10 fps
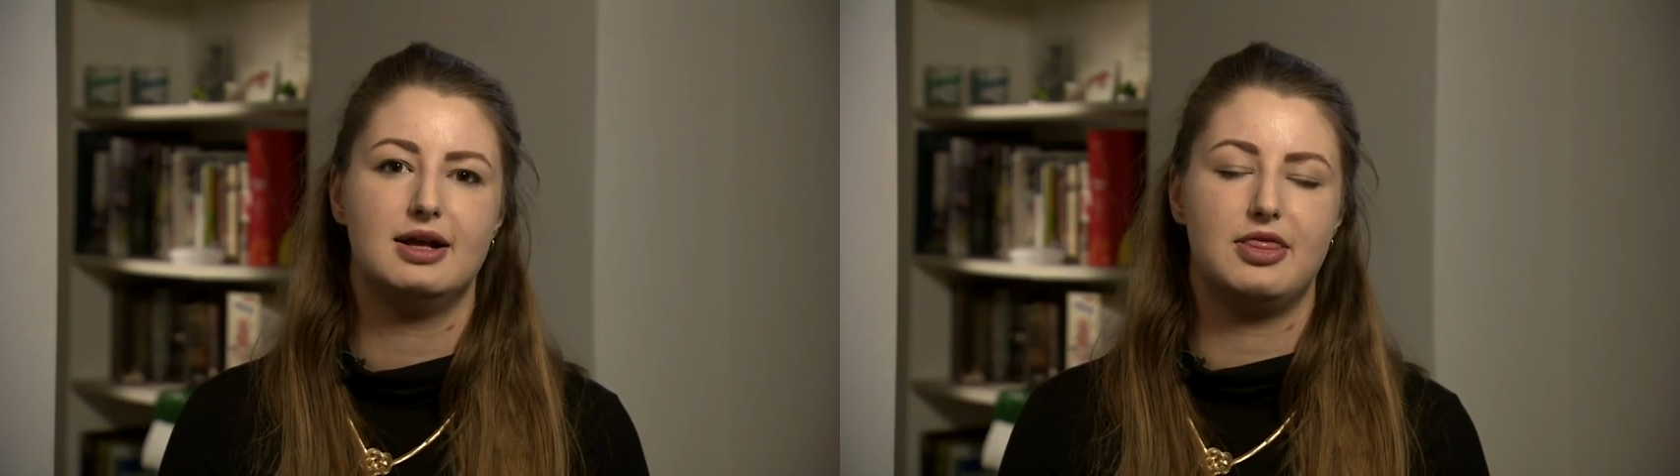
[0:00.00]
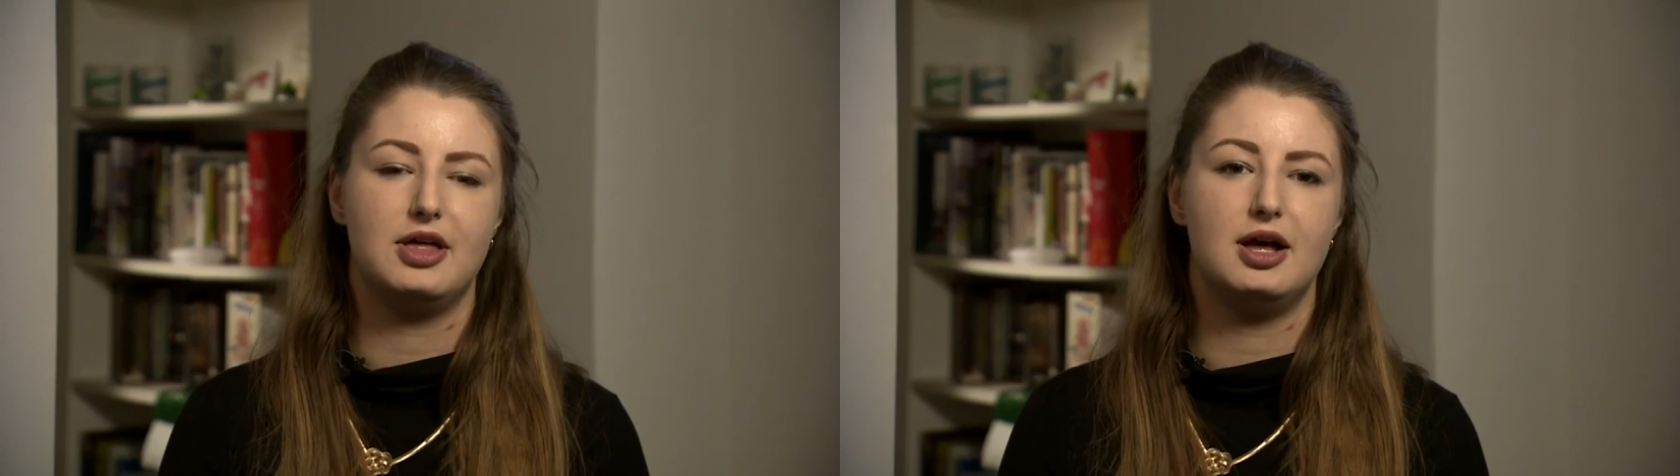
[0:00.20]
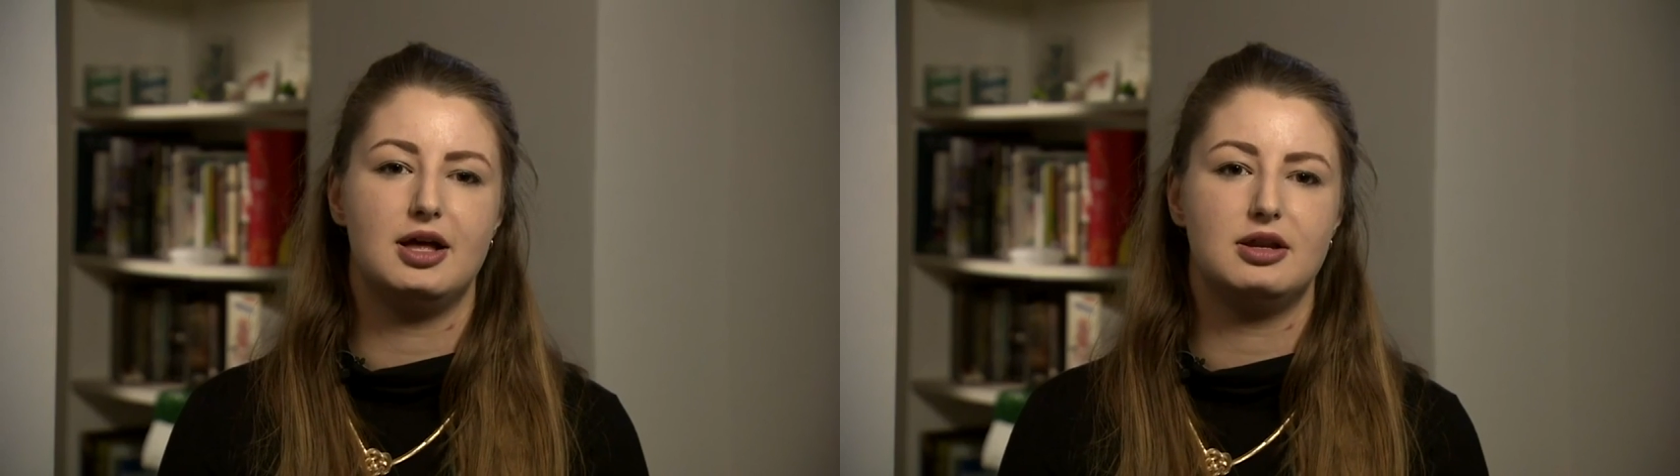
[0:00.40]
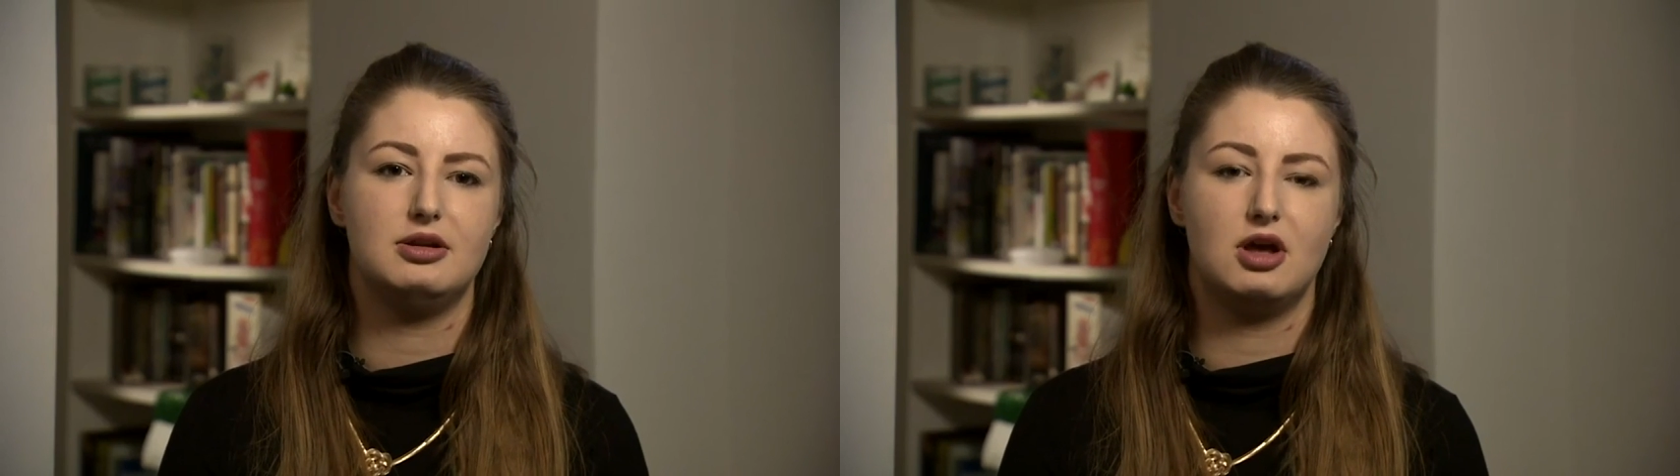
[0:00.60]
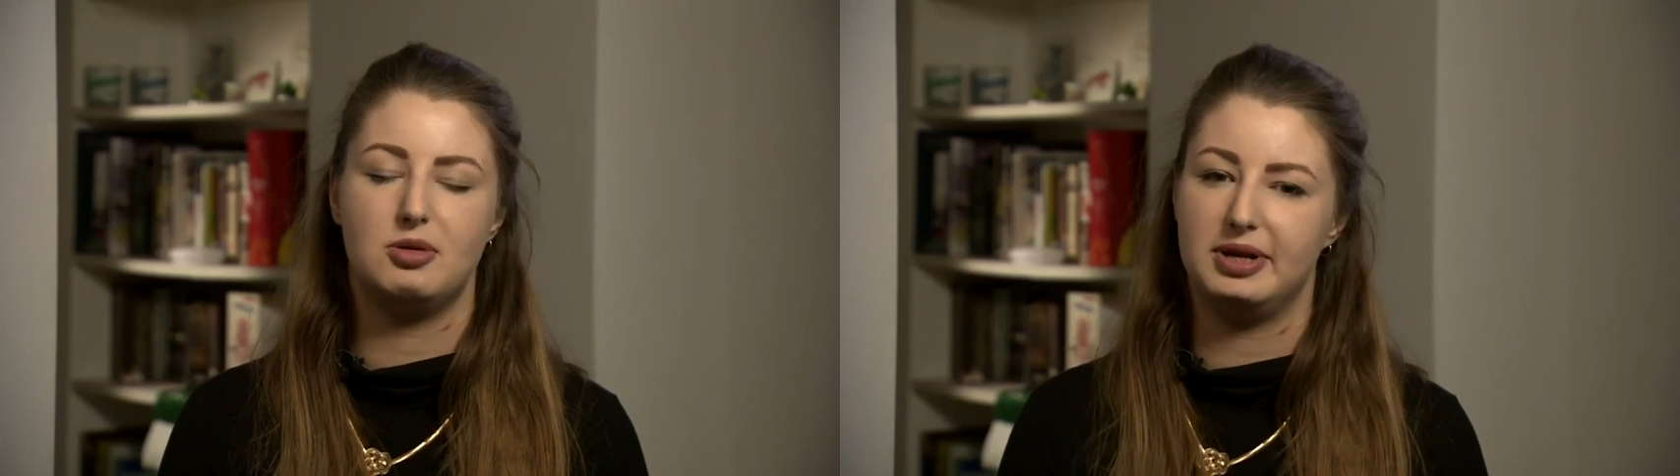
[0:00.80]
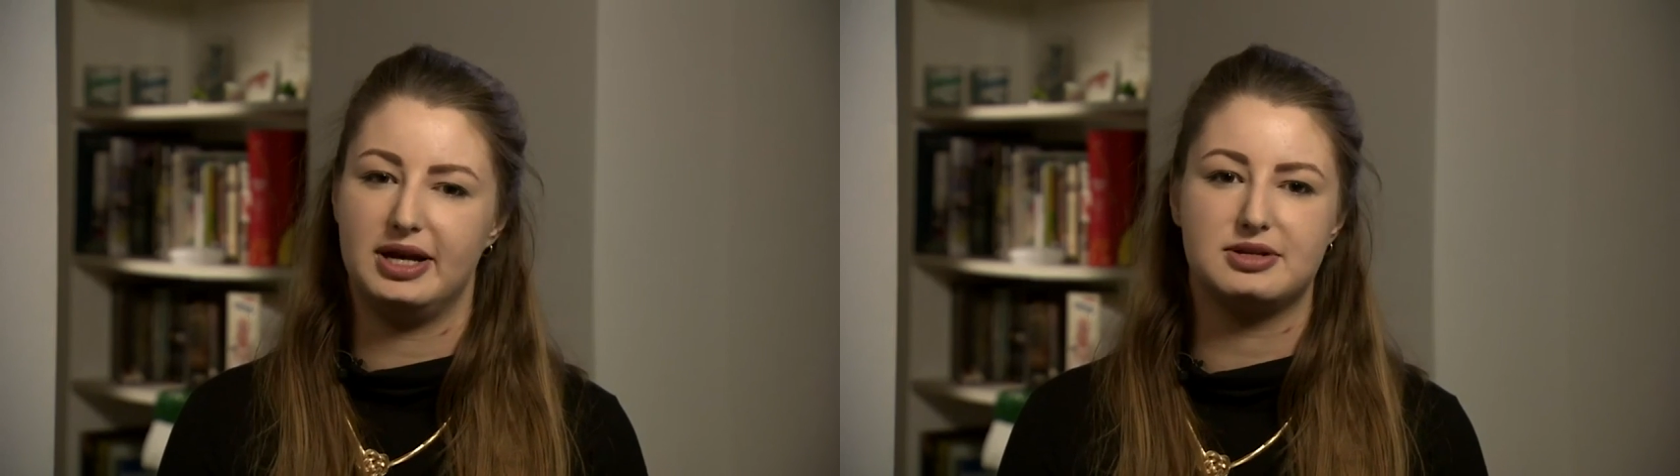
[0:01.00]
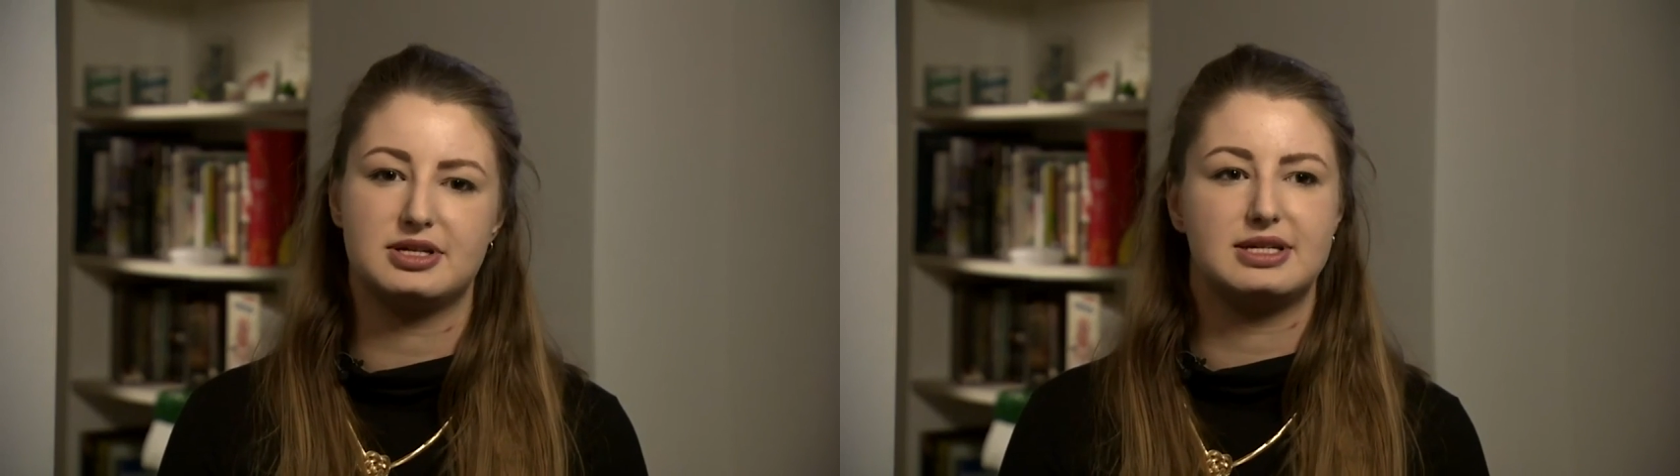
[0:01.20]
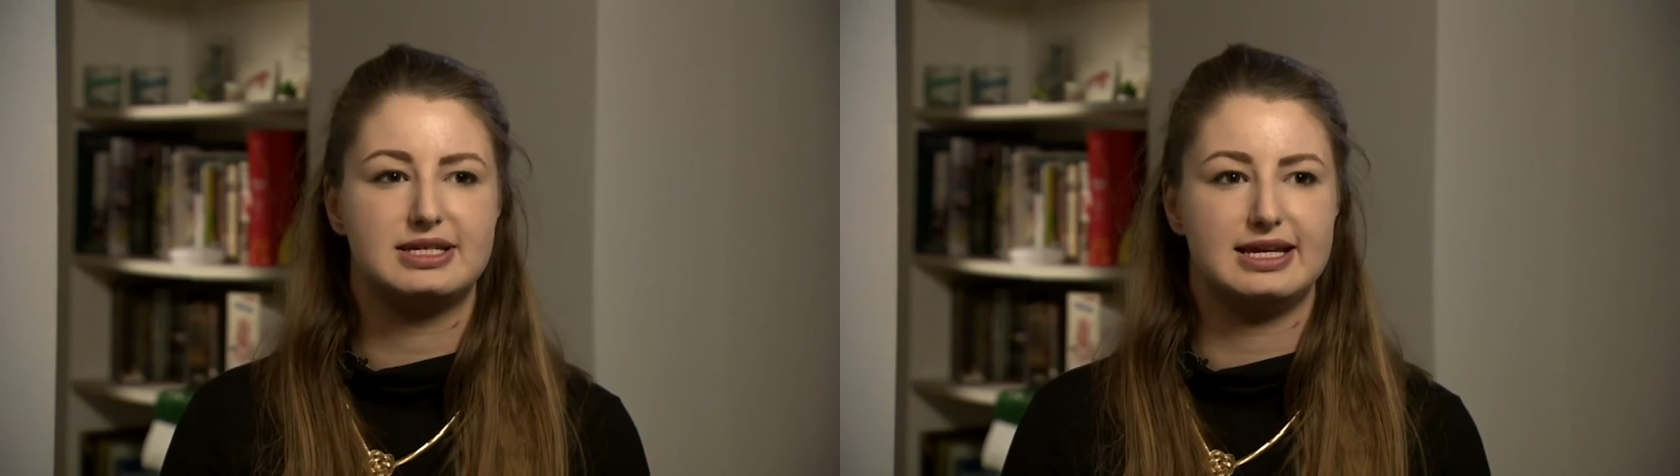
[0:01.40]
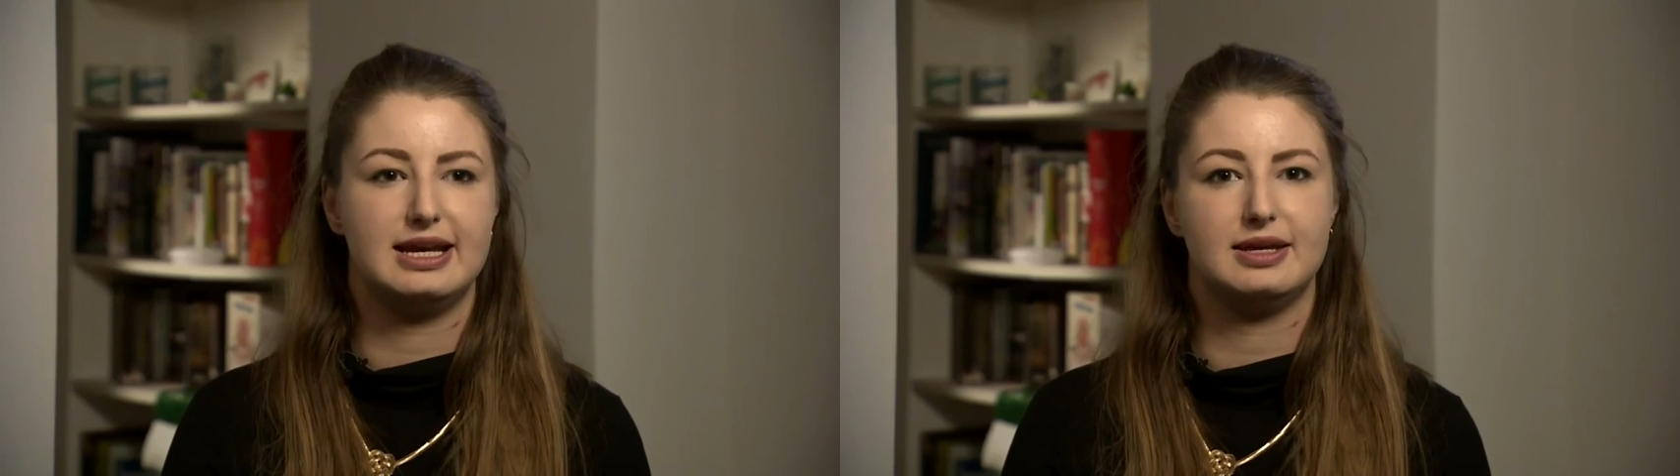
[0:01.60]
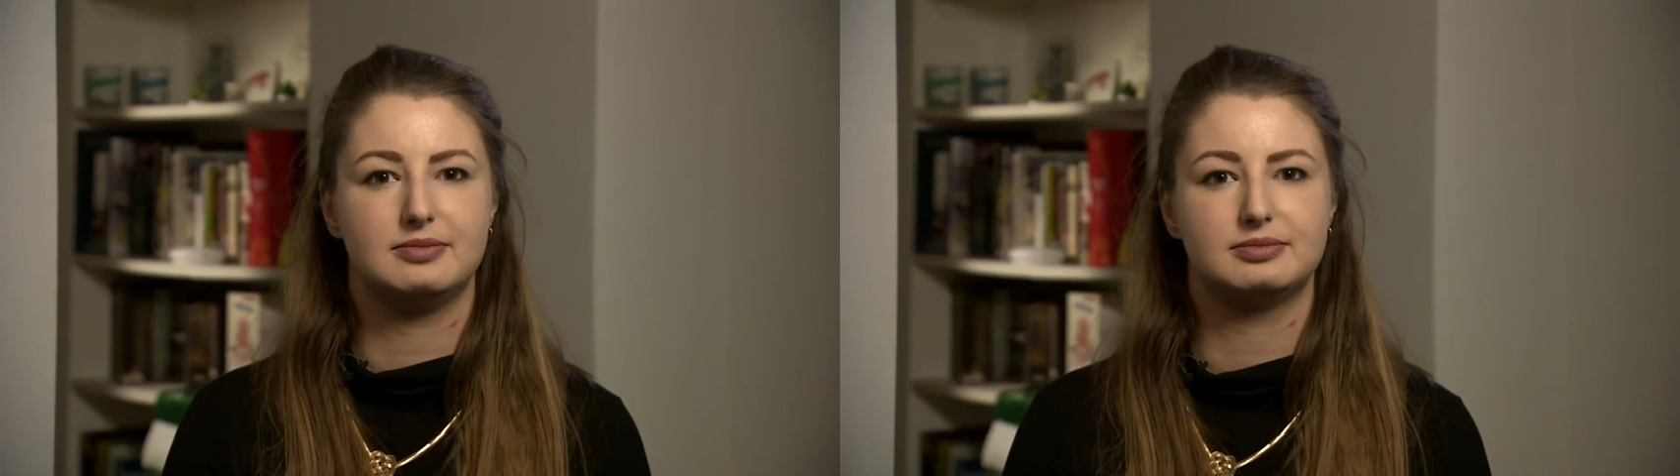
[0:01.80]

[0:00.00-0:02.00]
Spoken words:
that nobody else could see.